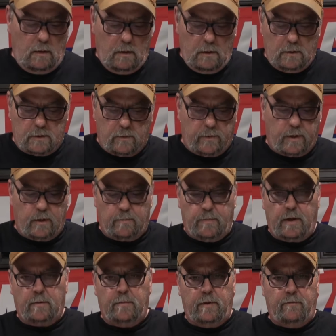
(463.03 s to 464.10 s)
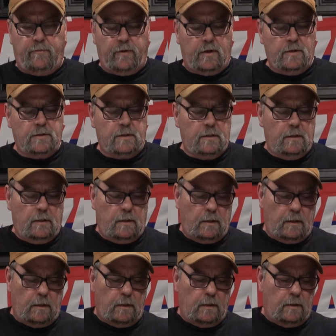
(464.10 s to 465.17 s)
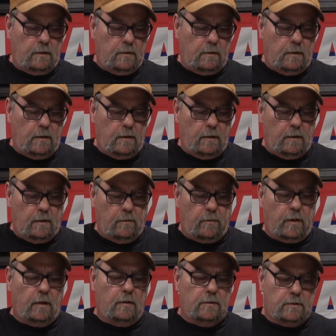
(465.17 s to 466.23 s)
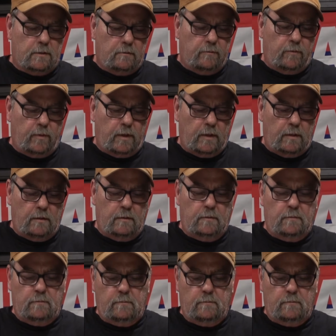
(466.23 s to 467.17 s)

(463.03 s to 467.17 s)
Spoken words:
So we got bag B finished, and we got our servo in.